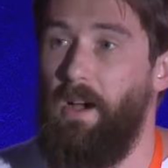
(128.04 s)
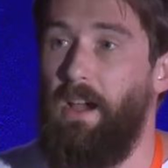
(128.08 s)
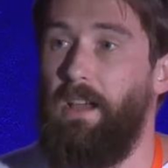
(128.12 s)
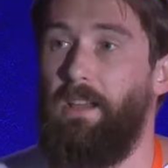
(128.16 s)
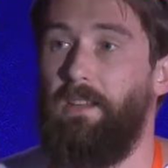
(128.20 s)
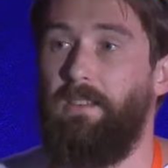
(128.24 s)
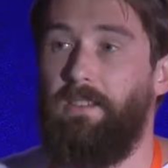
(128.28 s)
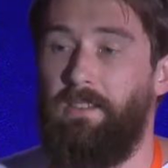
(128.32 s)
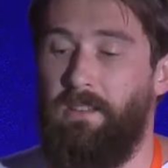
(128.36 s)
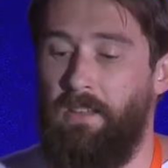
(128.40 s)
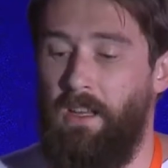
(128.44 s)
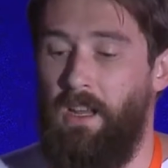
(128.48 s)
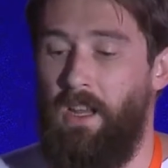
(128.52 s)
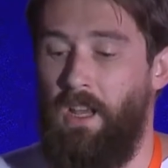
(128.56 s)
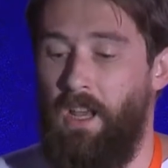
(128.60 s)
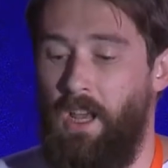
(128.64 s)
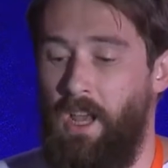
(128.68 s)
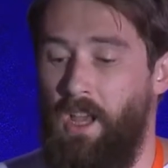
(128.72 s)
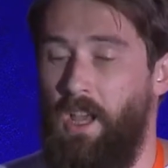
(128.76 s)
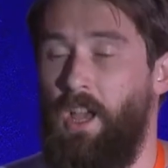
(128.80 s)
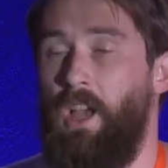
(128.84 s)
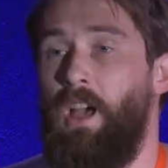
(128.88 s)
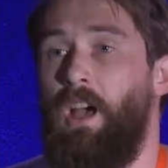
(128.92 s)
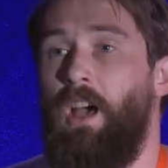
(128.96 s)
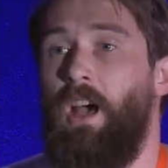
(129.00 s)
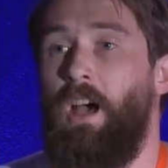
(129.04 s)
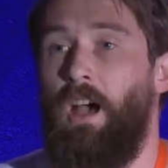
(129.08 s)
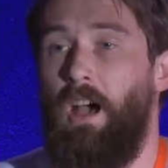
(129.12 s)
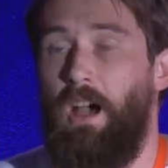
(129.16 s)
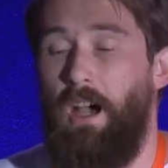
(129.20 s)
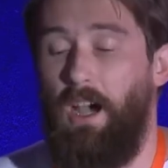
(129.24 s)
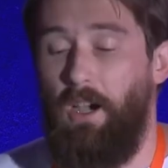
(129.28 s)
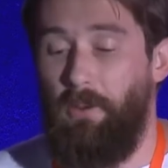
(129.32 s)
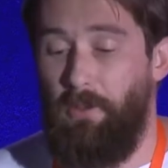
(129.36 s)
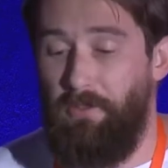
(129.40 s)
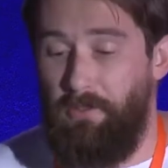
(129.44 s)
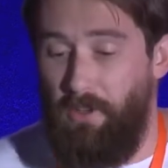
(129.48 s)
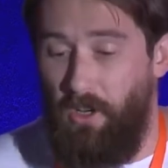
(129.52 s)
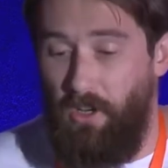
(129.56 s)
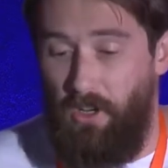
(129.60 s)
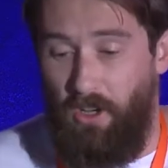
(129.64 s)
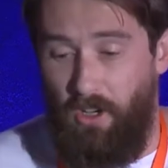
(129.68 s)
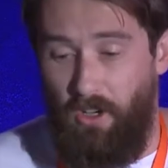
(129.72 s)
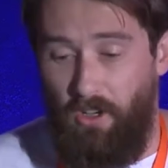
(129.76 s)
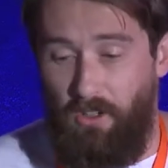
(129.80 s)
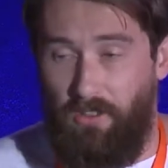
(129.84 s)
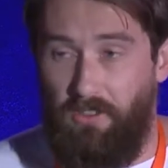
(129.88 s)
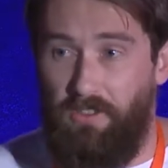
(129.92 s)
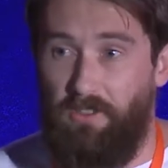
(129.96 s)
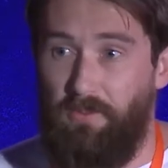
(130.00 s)
8, we've got
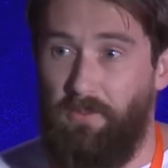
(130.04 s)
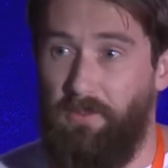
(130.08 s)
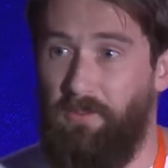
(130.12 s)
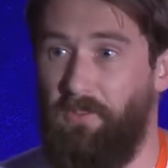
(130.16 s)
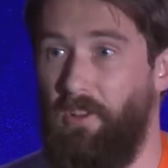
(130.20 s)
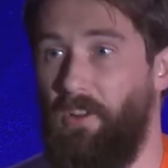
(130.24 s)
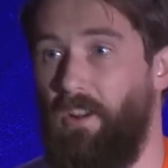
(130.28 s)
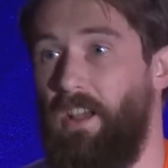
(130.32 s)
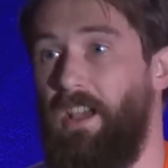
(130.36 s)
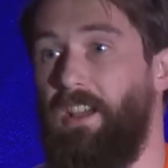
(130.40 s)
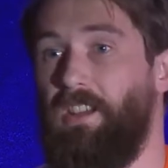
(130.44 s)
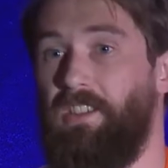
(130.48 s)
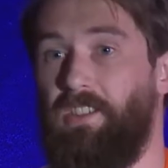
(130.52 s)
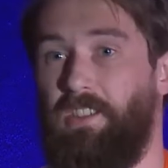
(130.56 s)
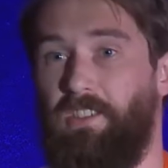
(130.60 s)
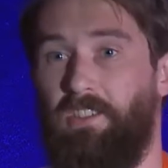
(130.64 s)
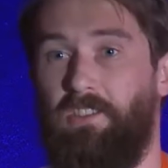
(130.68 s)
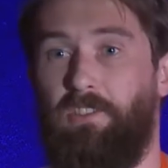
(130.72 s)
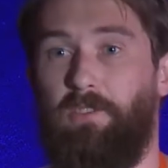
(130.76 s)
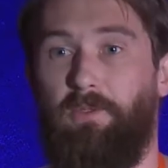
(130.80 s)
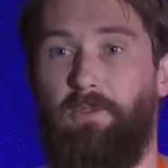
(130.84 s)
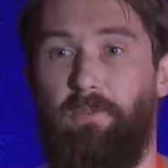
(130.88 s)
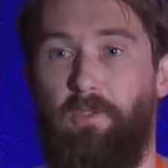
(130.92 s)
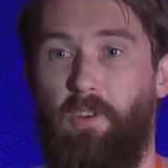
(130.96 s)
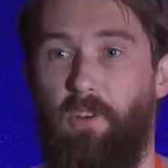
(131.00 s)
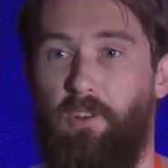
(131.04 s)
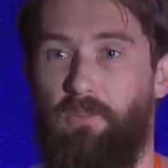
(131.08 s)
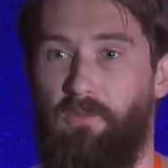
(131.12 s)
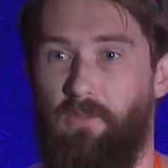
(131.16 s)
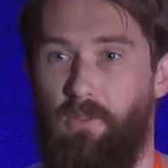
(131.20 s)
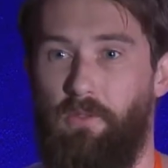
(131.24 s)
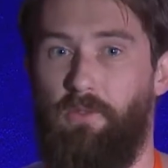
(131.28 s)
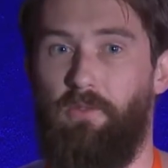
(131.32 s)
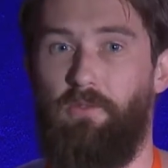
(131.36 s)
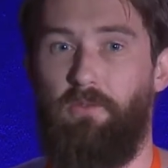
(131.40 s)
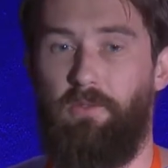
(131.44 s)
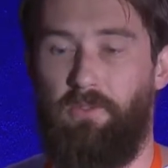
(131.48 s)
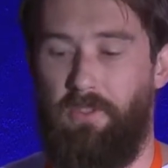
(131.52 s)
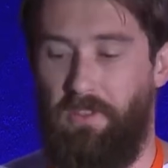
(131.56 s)
hooks, we've got actions, we've got rules.